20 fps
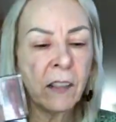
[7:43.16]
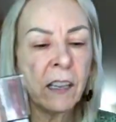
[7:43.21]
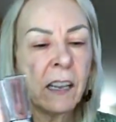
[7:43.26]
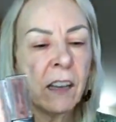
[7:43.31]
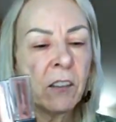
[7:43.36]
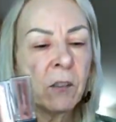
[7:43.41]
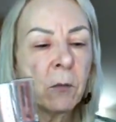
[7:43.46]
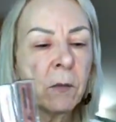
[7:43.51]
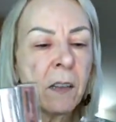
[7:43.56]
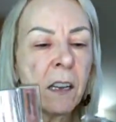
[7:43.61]

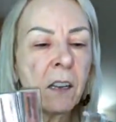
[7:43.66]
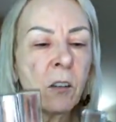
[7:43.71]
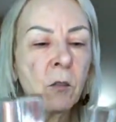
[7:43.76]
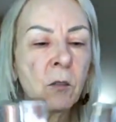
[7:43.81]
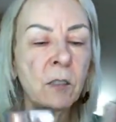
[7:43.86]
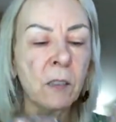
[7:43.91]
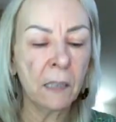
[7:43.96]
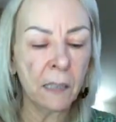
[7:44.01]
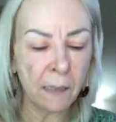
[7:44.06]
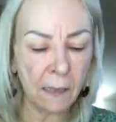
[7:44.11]
the other one that
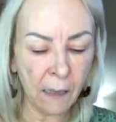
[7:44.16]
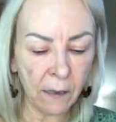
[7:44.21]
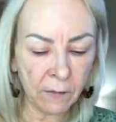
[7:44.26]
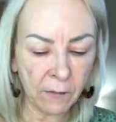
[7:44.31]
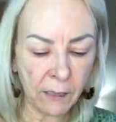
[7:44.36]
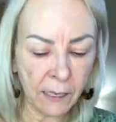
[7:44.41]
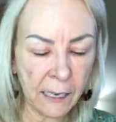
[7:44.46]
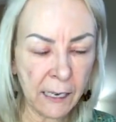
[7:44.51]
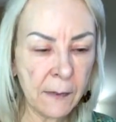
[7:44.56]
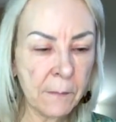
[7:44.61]
goes
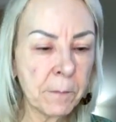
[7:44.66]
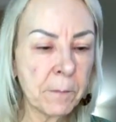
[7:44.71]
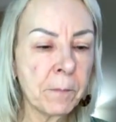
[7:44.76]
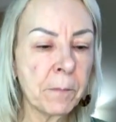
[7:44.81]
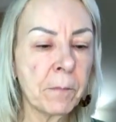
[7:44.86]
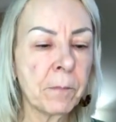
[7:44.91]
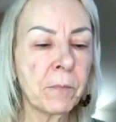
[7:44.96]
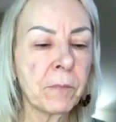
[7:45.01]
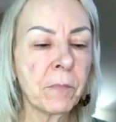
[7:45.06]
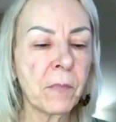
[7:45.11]
lovely
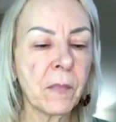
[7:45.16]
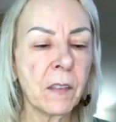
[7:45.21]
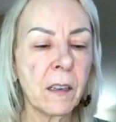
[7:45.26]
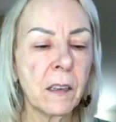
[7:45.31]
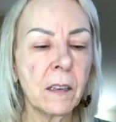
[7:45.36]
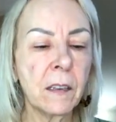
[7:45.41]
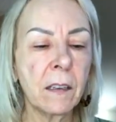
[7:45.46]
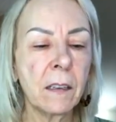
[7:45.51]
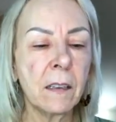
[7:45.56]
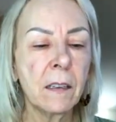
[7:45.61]

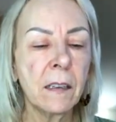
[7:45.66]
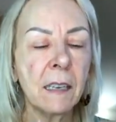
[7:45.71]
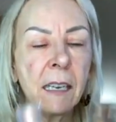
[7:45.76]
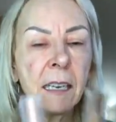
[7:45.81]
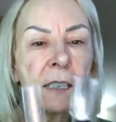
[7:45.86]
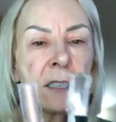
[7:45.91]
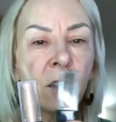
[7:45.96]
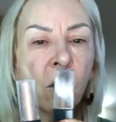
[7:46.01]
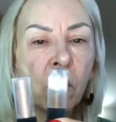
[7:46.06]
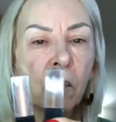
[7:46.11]

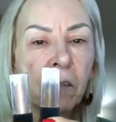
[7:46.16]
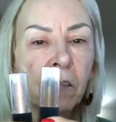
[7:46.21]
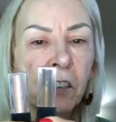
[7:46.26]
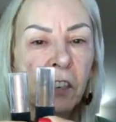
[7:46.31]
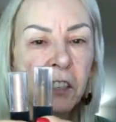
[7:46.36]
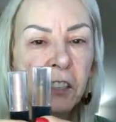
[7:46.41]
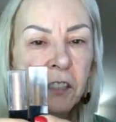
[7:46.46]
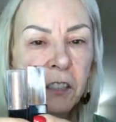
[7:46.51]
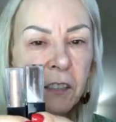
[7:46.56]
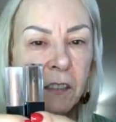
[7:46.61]
is
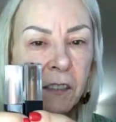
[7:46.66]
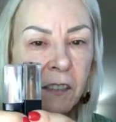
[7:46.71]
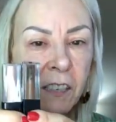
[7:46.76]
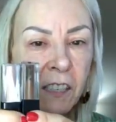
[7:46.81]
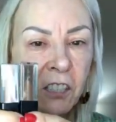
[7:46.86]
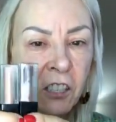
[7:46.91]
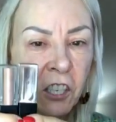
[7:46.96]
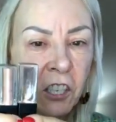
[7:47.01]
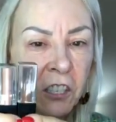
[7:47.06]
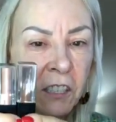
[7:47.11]
overt.
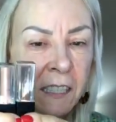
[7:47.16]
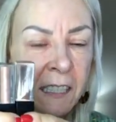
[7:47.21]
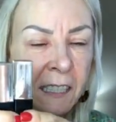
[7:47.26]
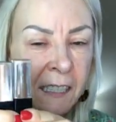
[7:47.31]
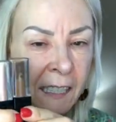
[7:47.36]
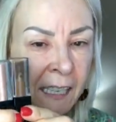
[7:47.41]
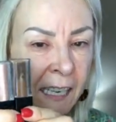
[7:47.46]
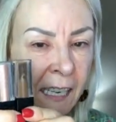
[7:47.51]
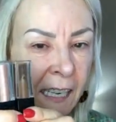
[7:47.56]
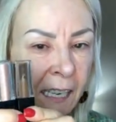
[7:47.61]
So you can
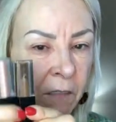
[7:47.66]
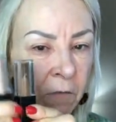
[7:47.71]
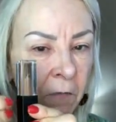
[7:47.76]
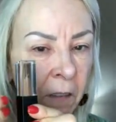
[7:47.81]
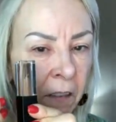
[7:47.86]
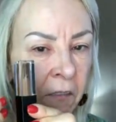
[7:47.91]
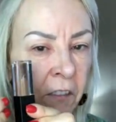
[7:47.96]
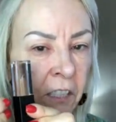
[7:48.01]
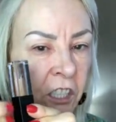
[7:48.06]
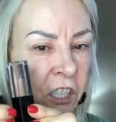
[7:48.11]
see
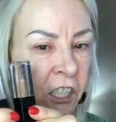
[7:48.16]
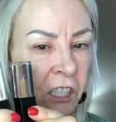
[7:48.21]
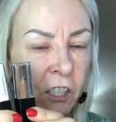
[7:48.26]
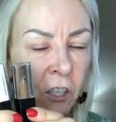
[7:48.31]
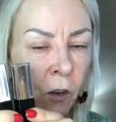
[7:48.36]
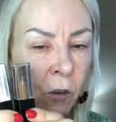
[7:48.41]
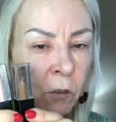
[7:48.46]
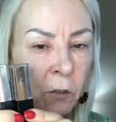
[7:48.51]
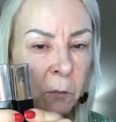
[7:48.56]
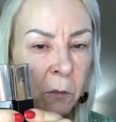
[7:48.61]
Reverent
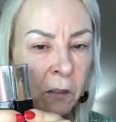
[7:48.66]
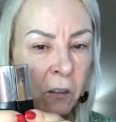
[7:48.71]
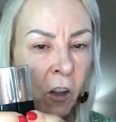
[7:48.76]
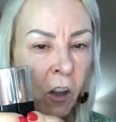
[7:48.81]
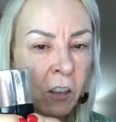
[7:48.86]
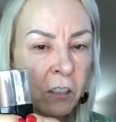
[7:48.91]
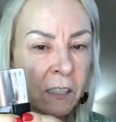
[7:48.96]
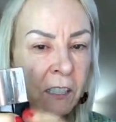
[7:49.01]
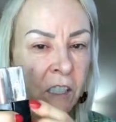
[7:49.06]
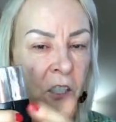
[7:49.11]
just goes with
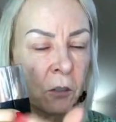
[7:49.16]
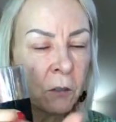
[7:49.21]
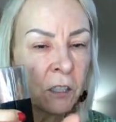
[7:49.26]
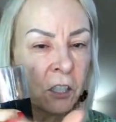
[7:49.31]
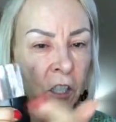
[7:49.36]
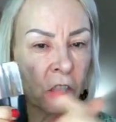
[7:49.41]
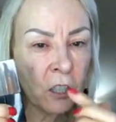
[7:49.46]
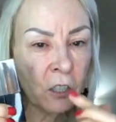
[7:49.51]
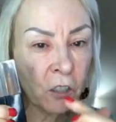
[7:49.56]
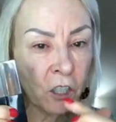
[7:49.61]
all to do
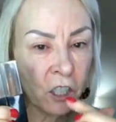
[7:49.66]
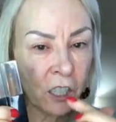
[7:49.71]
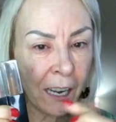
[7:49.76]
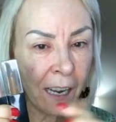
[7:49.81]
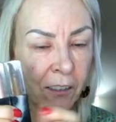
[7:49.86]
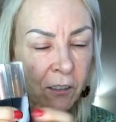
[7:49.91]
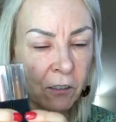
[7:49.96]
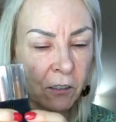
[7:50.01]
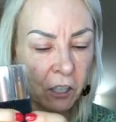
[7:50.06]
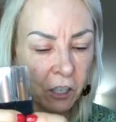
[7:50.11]
a two
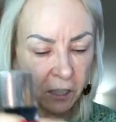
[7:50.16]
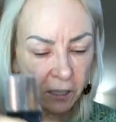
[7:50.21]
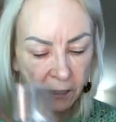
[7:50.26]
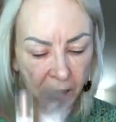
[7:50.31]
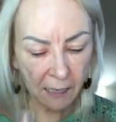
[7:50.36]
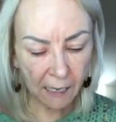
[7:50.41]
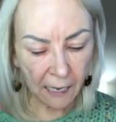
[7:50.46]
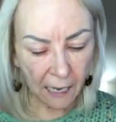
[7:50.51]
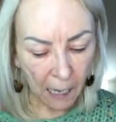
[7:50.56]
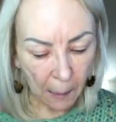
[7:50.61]
shadow
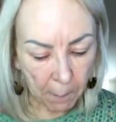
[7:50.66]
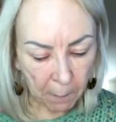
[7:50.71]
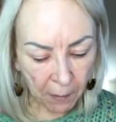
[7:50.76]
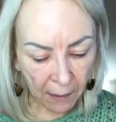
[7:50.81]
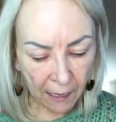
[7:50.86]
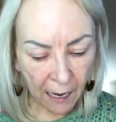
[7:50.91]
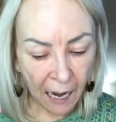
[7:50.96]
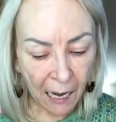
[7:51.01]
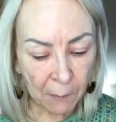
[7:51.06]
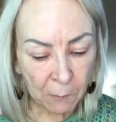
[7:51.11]
look.
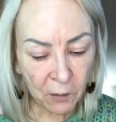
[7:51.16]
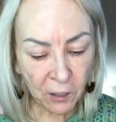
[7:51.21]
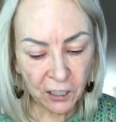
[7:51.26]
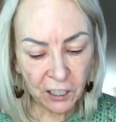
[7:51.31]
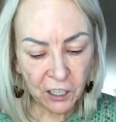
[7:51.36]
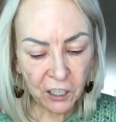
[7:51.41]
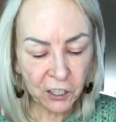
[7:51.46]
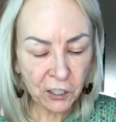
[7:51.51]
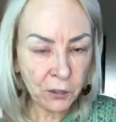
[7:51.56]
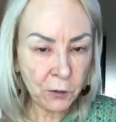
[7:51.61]
But I'm
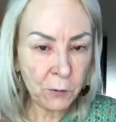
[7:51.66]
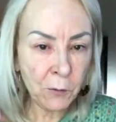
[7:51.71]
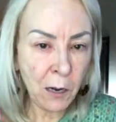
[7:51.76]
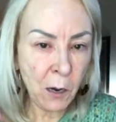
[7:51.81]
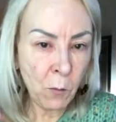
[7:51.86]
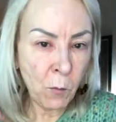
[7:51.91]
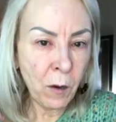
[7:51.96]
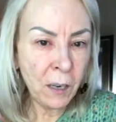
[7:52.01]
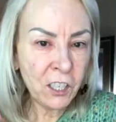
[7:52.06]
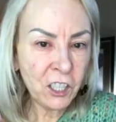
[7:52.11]
gonna do
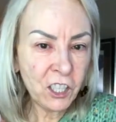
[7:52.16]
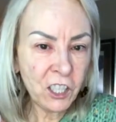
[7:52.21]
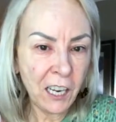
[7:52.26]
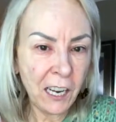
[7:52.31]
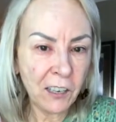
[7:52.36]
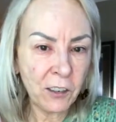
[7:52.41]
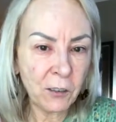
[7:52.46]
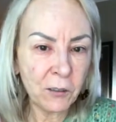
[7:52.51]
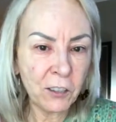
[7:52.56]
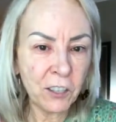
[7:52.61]
a one
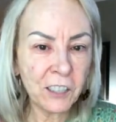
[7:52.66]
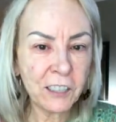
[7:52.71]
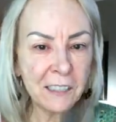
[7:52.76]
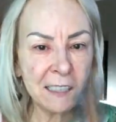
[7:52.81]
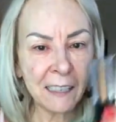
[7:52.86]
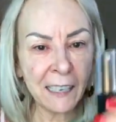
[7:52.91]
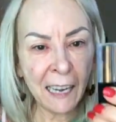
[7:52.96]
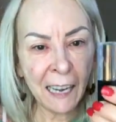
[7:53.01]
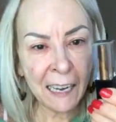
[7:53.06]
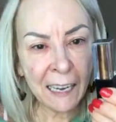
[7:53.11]
shadow look
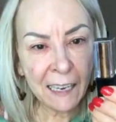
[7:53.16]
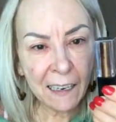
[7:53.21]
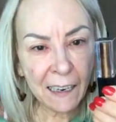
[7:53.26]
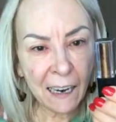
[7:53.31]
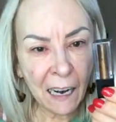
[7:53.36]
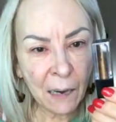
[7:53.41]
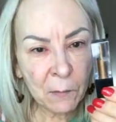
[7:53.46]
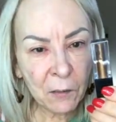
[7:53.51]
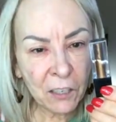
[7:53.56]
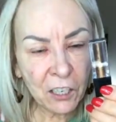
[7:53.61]
today.
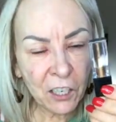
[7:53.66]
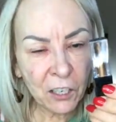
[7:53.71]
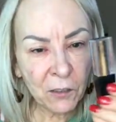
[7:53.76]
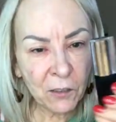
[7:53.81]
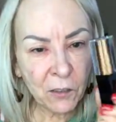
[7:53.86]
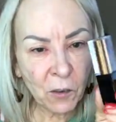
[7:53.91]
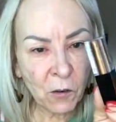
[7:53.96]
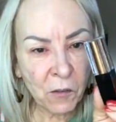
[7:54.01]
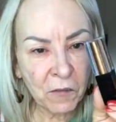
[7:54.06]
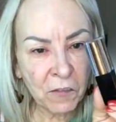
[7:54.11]
I'm gonna
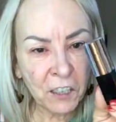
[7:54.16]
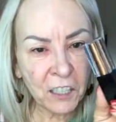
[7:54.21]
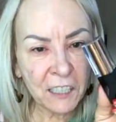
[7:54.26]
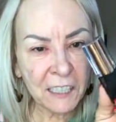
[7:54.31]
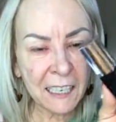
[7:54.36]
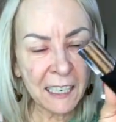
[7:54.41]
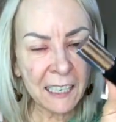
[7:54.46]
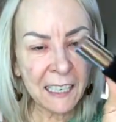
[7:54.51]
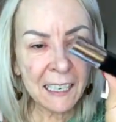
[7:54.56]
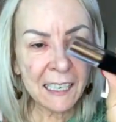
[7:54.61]
use
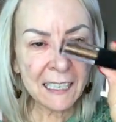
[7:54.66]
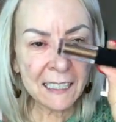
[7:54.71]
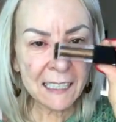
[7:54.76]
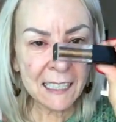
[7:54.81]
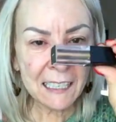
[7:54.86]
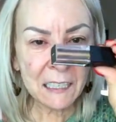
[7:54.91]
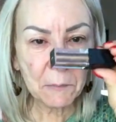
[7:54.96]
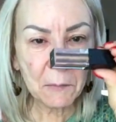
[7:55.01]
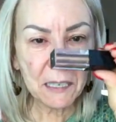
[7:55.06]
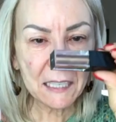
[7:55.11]
Overt and it is
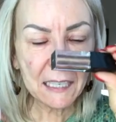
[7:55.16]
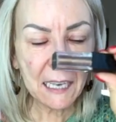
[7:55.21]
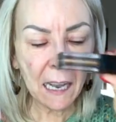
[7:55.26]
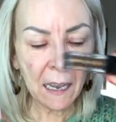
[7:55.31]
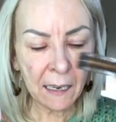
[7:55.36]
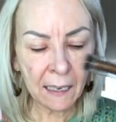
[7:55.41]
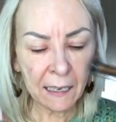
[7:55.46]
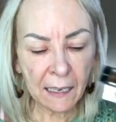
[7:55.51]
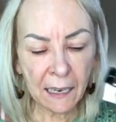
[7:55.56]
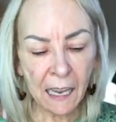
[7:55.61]
this
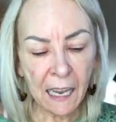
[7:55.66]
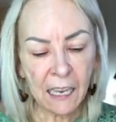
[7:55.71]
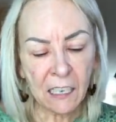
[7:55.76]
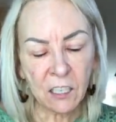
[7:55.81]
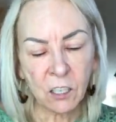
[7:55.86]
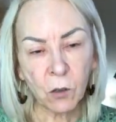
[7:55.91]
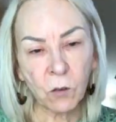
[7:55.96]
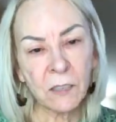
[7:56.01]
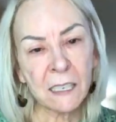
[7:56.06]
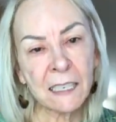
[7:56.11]
metallic.
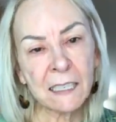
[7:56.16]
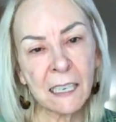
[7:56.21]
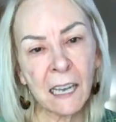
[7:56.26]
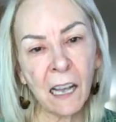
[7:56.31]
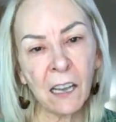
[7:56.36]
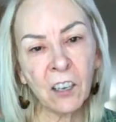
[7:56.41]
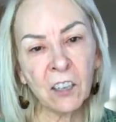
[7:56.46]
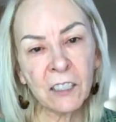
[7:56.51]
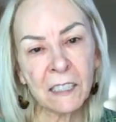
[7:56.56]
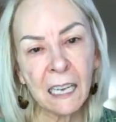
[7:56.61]
So these
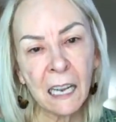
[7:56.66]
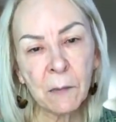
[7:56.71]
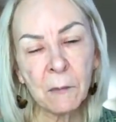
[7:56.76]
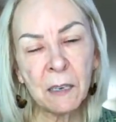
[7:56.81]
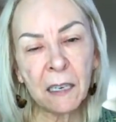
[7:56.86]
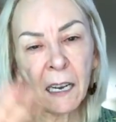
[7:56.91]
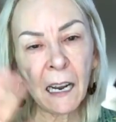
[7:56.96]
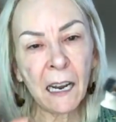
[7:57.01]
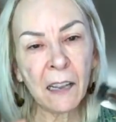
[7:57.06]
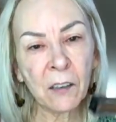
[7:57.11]
colors
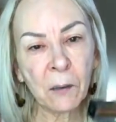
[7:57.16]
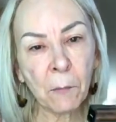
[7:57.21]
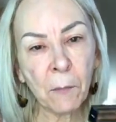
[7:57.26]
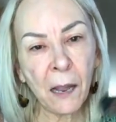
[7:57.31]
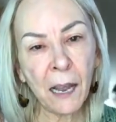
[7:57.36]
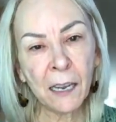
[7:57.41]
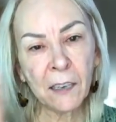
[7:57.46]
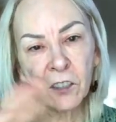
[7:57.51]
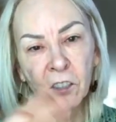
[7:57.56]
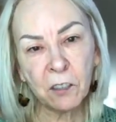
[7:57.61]
come in either
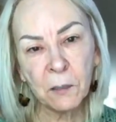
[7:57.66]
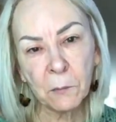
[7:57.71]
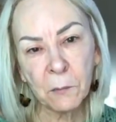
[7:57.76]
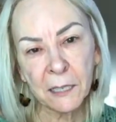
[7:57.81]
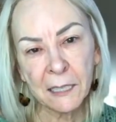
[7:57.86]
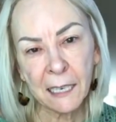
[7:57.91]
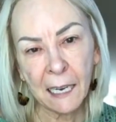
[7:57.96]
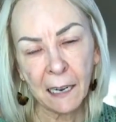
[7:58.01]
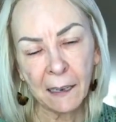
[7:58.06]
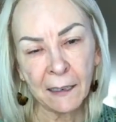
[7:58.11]
matte or
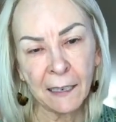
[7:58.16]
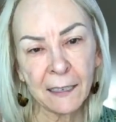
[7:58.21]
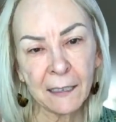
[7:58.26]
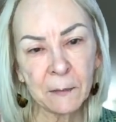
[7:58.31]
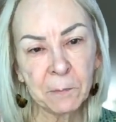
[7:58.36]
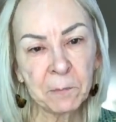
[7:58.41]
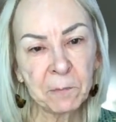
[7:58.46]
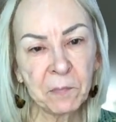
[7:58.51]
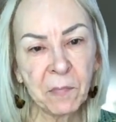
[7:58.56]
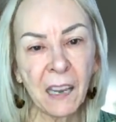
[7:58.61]

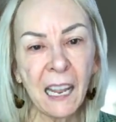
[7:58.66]
metallic